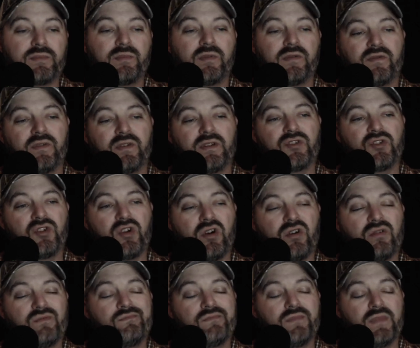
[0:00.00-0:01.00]
But for the
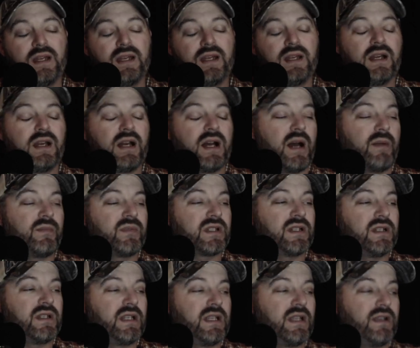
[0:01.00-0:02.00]
show, I'm just
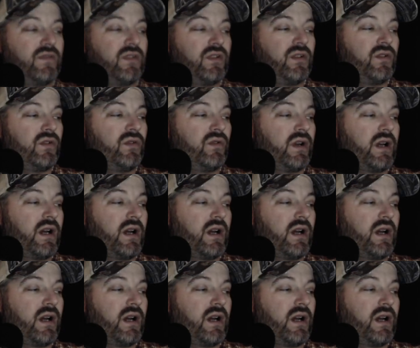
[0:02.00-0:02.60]
going to give you,